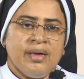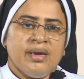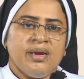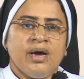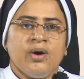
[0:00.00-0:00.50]

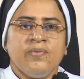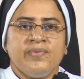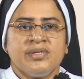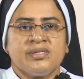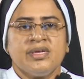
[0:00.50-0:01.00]
Now,
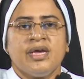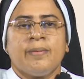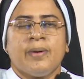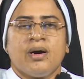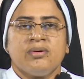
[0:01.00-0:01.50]
we see
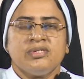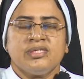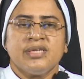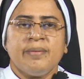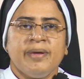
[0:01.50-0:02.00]
about
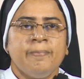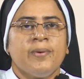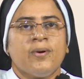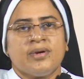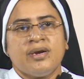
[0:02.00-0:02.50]
some
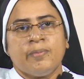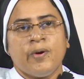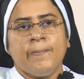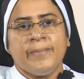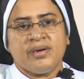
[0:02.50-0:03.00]
important
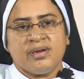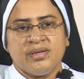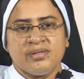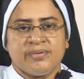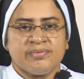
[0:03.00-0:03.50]

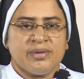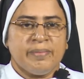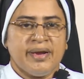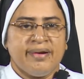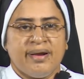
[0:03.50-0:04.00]
properties of
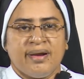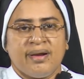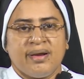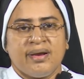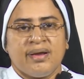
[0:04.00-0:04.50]
summation.
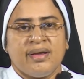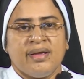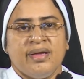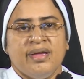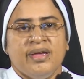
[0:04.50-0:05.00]

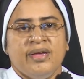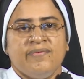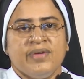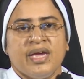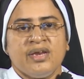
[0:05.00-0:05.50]

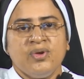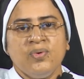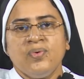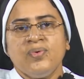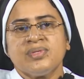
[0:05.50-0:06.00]
We can
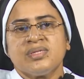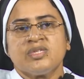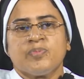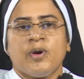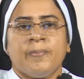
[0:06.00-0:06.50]
use
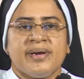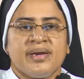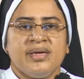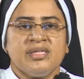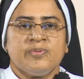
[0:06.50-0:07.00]
these
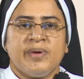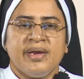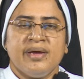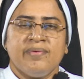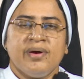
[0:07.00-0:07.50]
properties
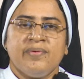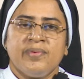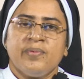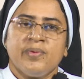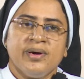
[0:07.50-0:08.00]
whenever
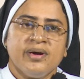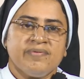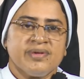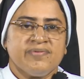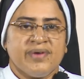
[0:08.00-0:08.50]
we work
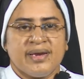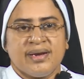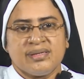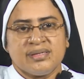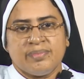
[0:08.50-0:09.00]
with
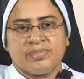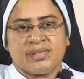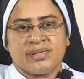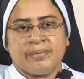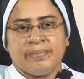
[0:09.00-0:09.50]
finite sums.